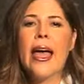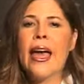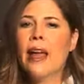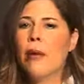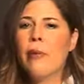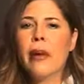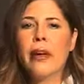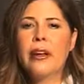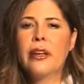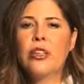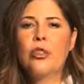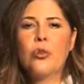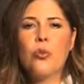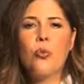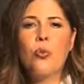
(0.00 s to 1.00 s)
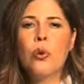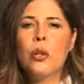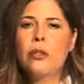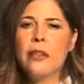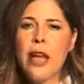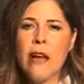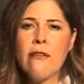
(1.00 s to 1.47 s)
Antibiotics
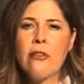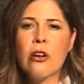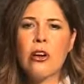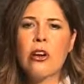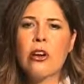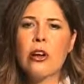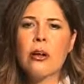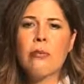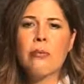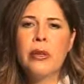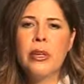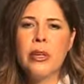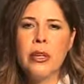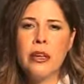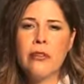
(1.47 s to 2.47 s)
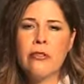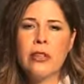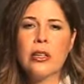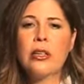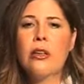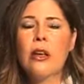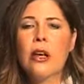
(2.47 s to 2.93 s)
will never be
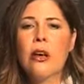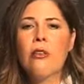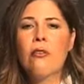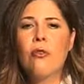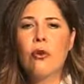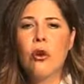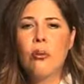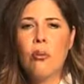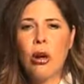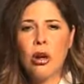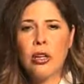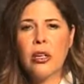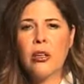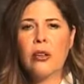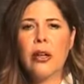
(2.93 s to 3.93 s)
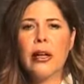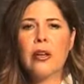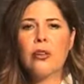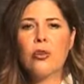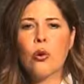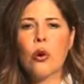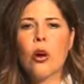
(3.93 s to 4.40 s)
given for
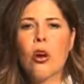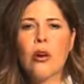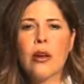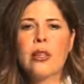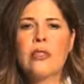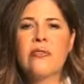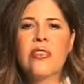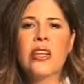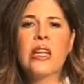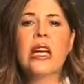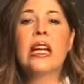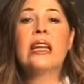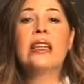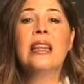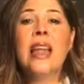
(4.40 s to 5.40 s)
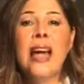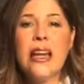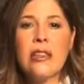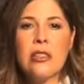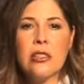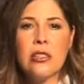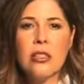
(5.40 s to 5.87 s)
bronchiolitis or RSV
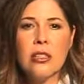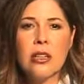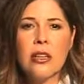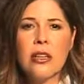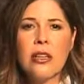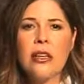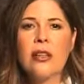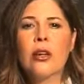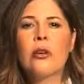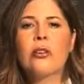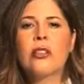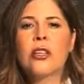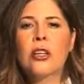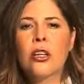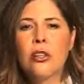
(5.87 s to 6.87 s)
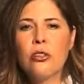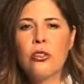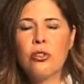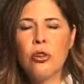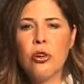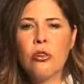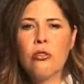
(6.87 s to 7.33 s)
unless there is a
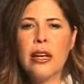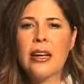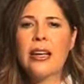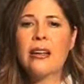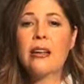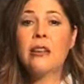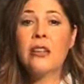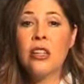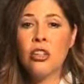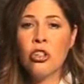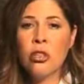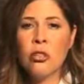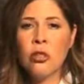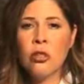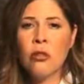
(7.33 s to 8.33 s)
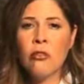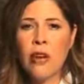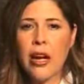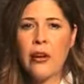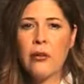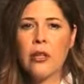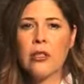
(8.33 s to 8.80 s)
concern that in addition to the
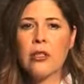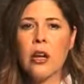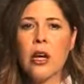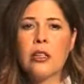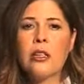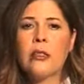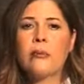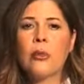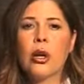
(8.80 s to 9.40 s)
virus causing